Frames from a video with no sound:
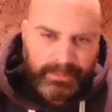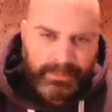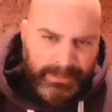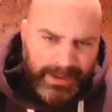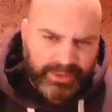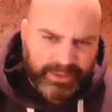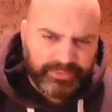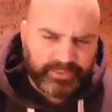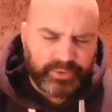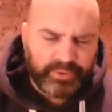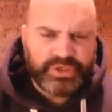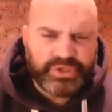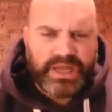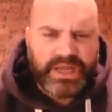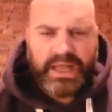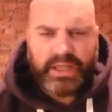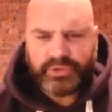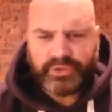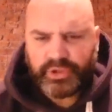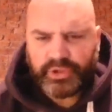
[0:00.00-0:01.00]
Back from
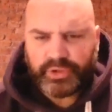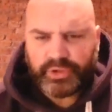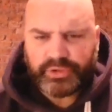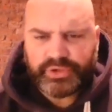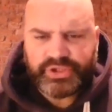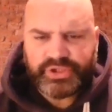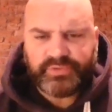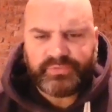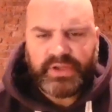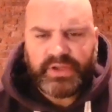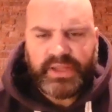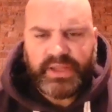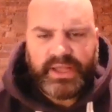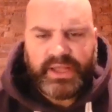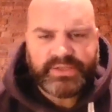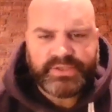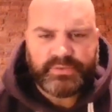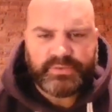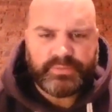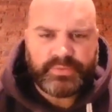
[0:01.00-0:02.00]
childhood, stuff like
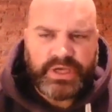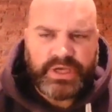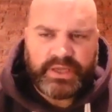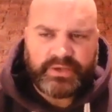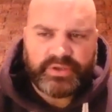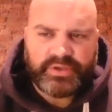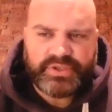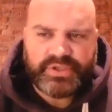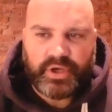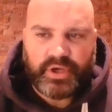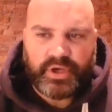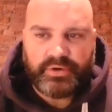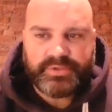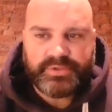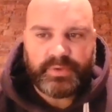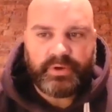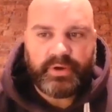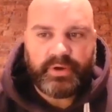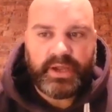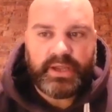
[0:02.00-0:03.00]
that. Some childhood stories
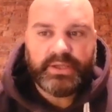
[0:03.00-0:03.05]
would be great.